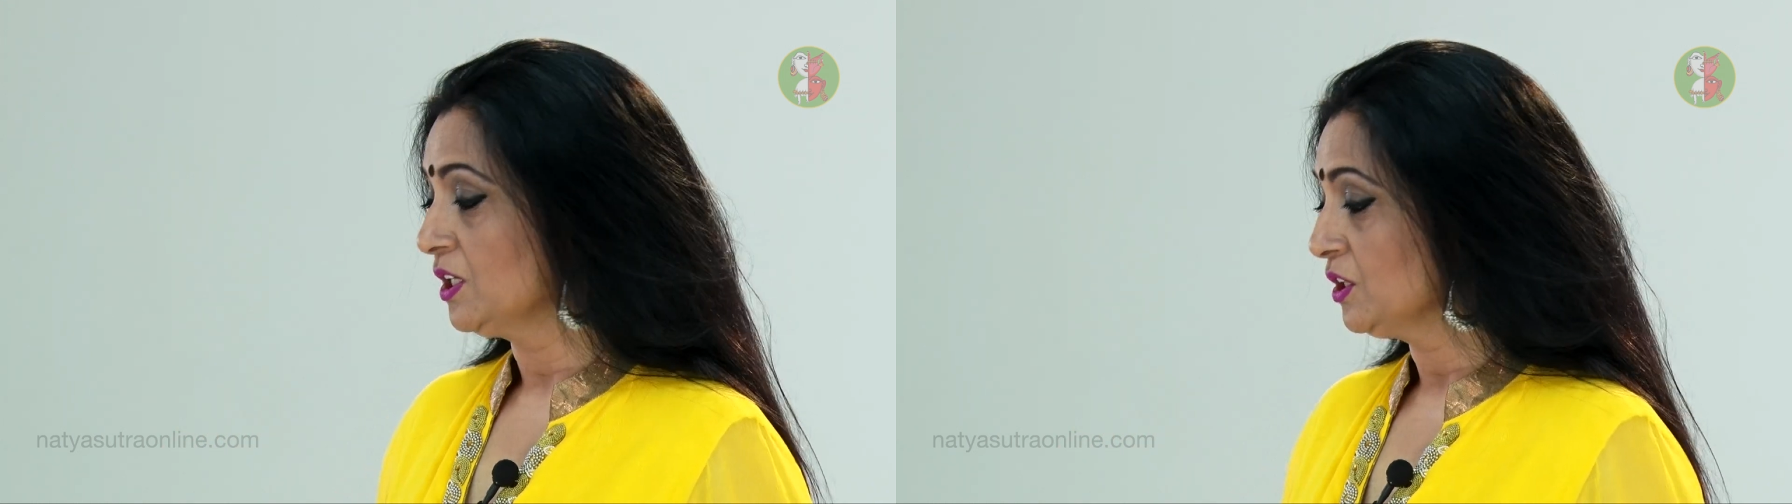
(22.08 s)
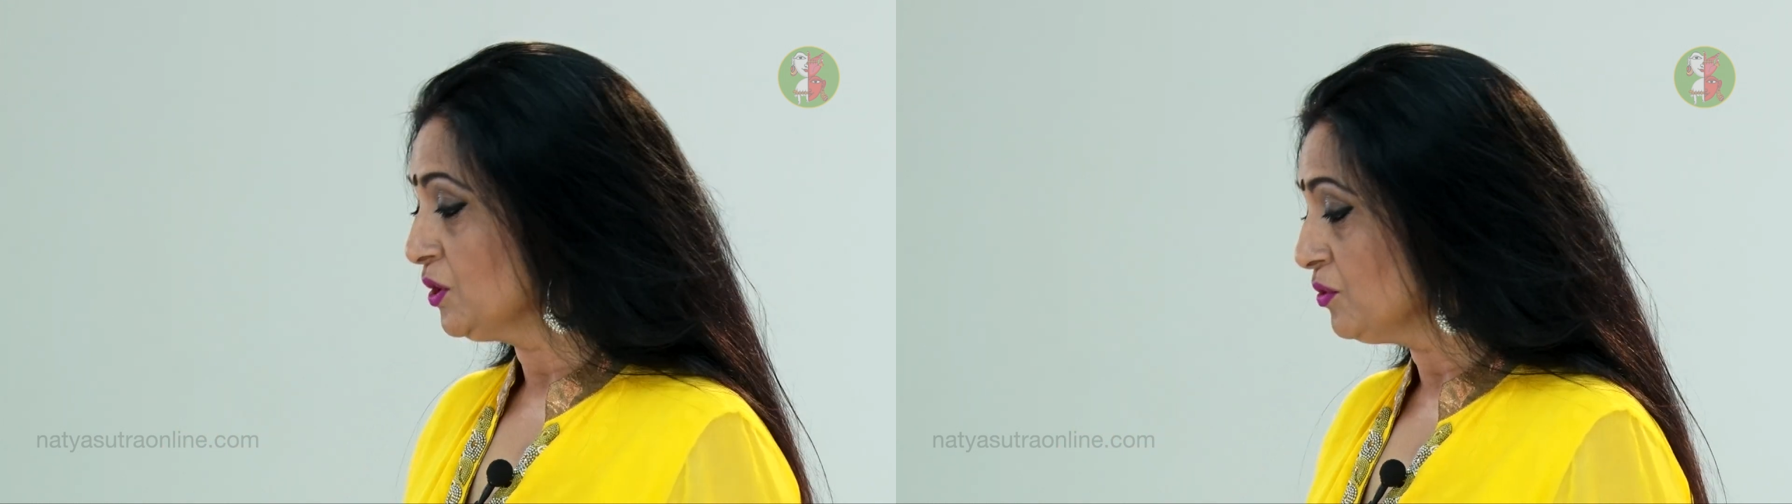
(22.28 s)

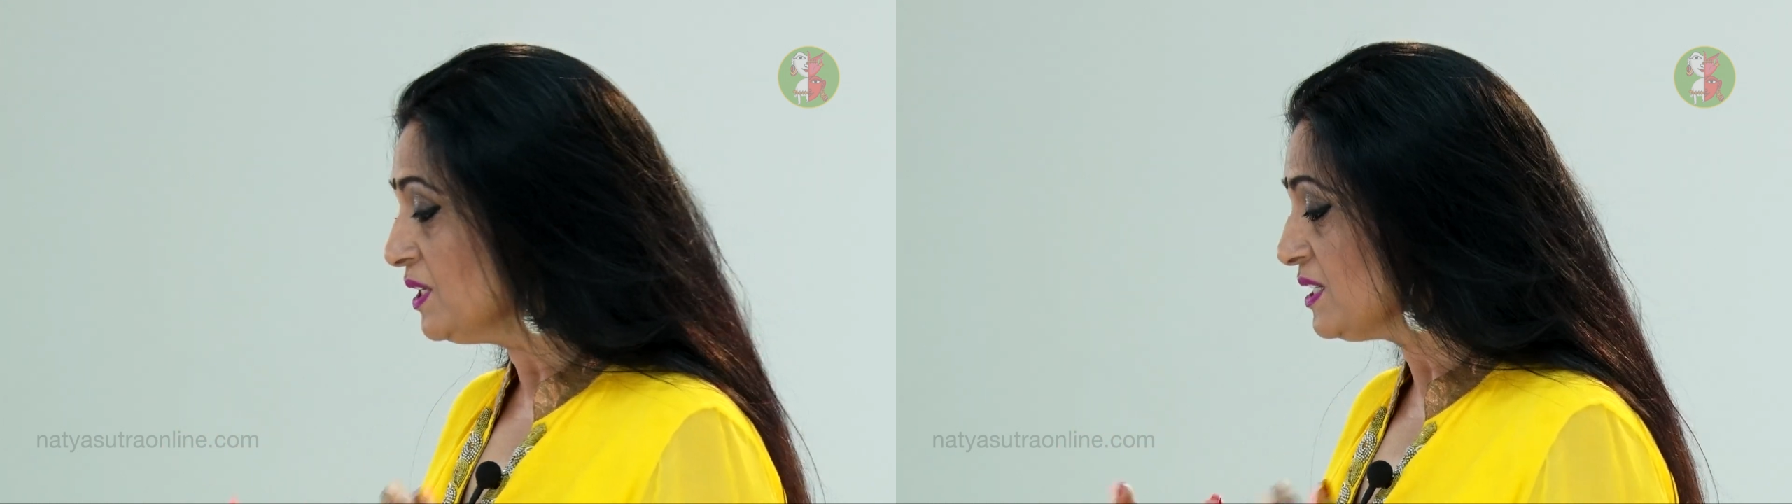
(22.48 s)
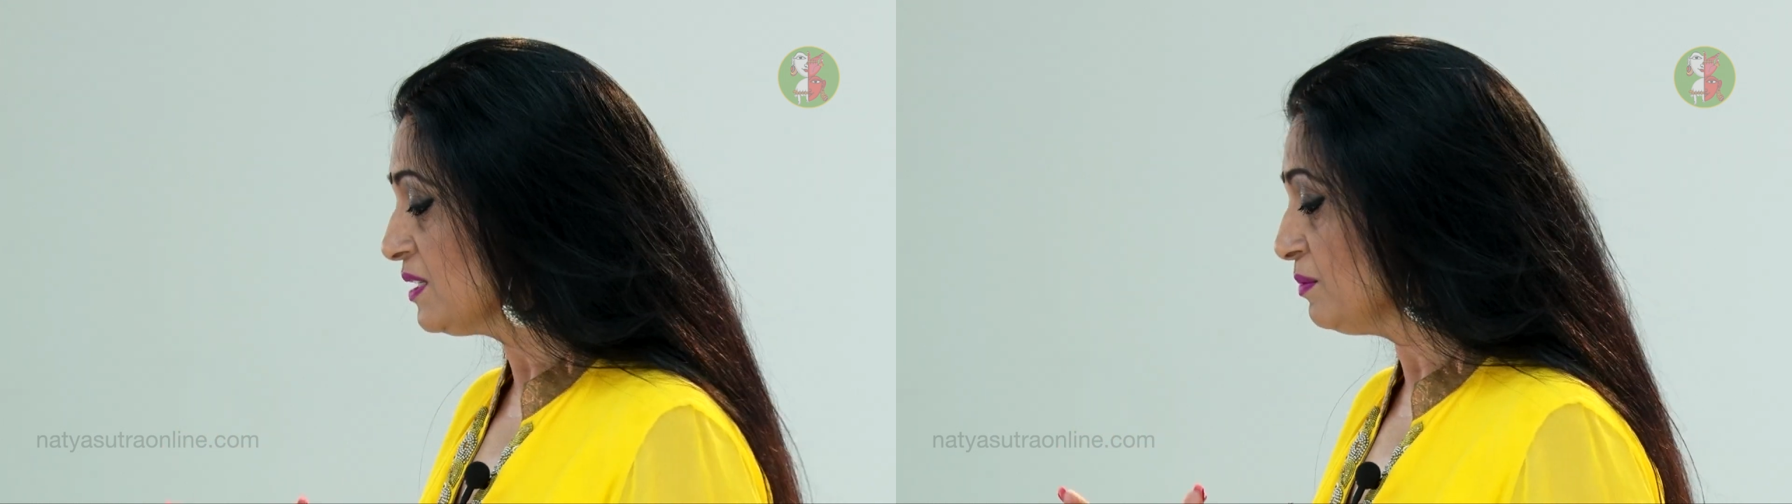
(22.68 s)
The
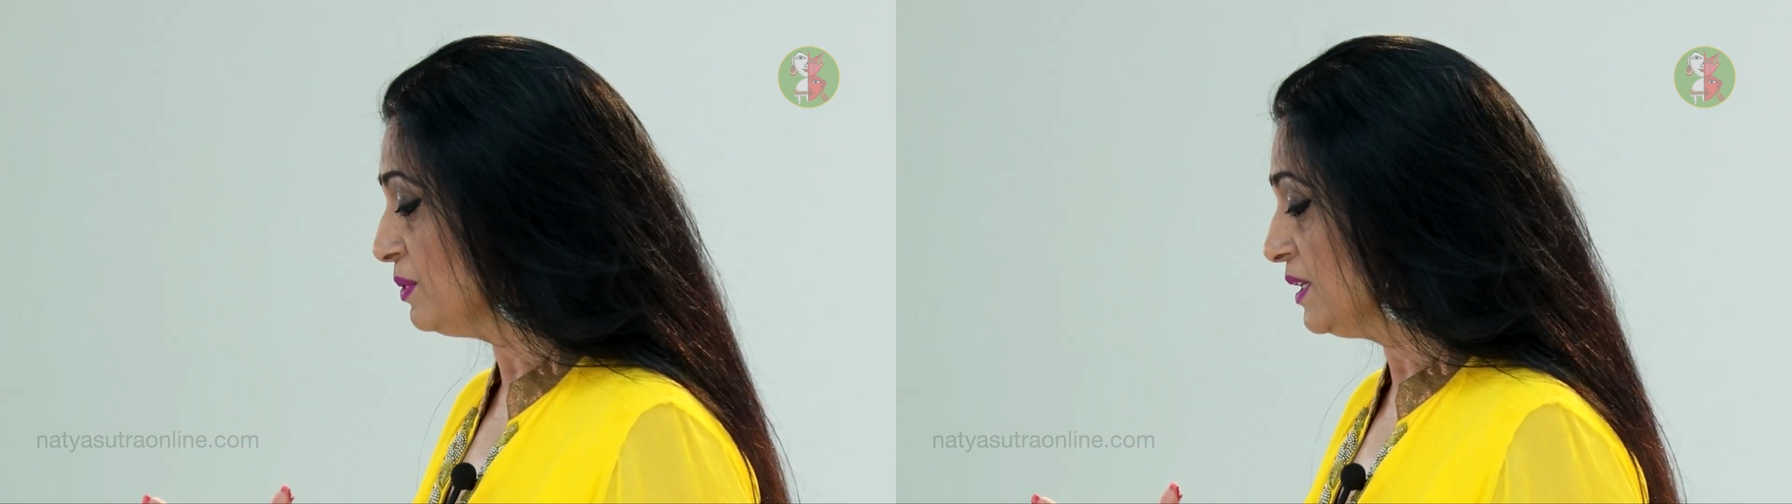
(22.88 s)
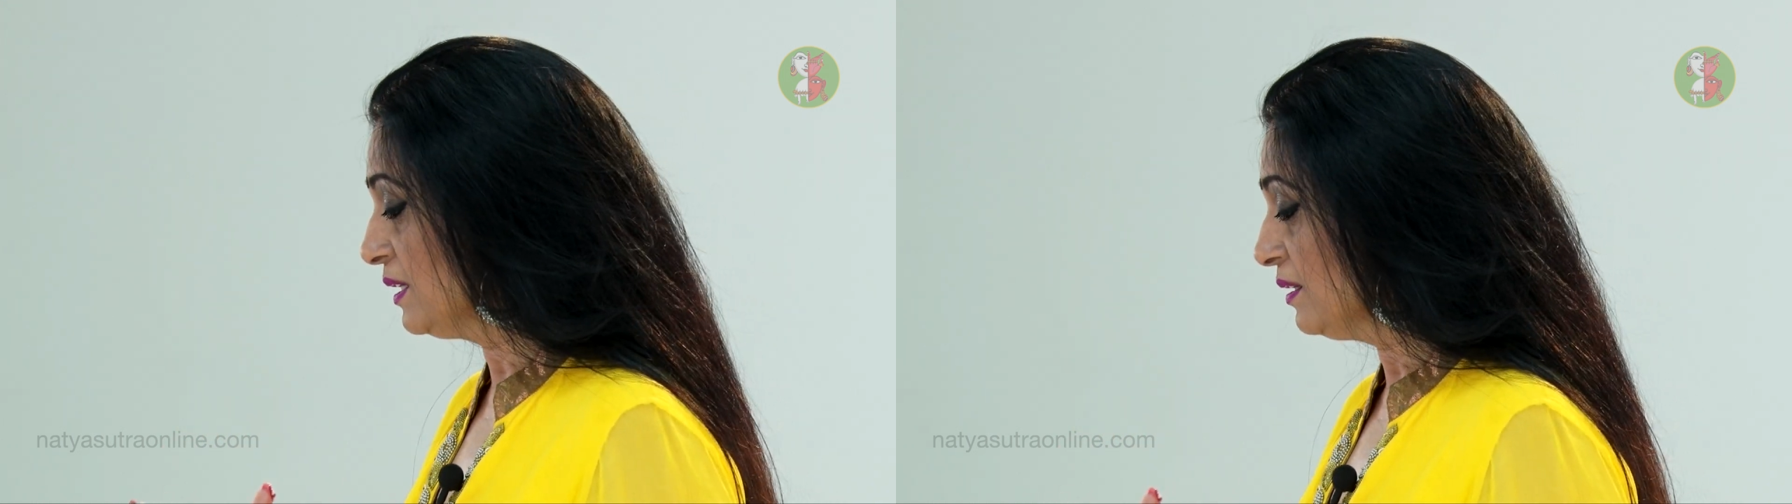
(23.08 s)
reason
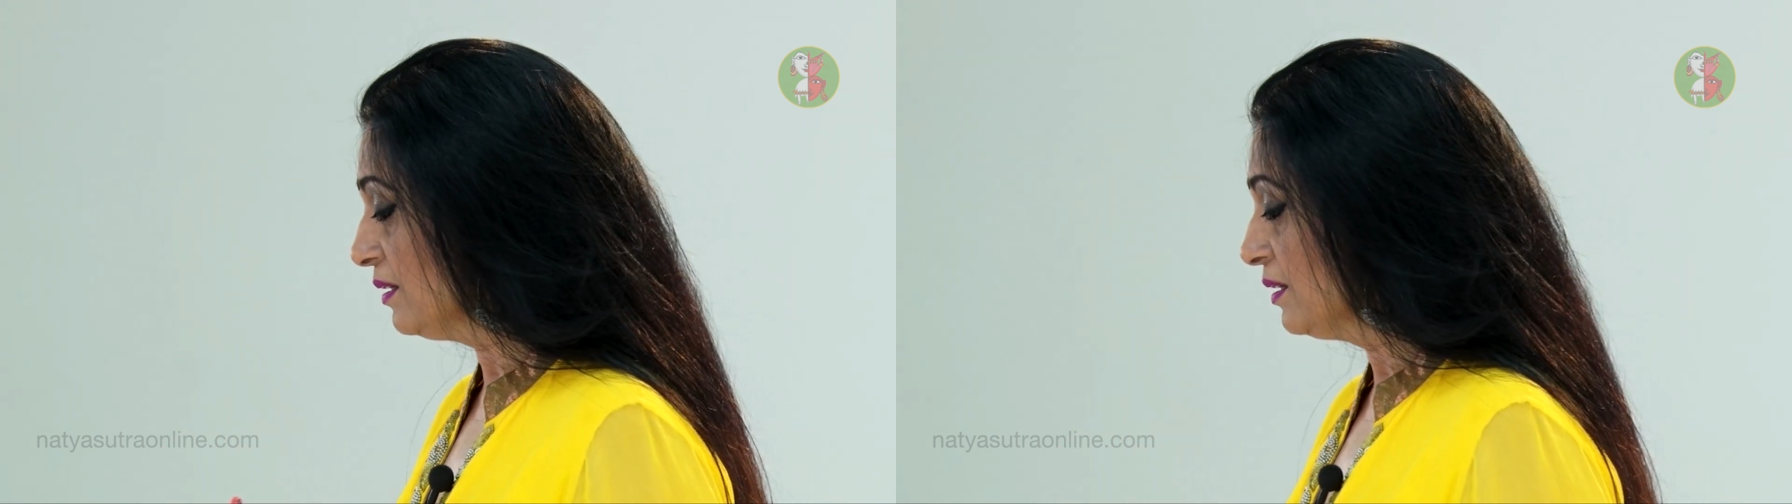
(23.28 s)
being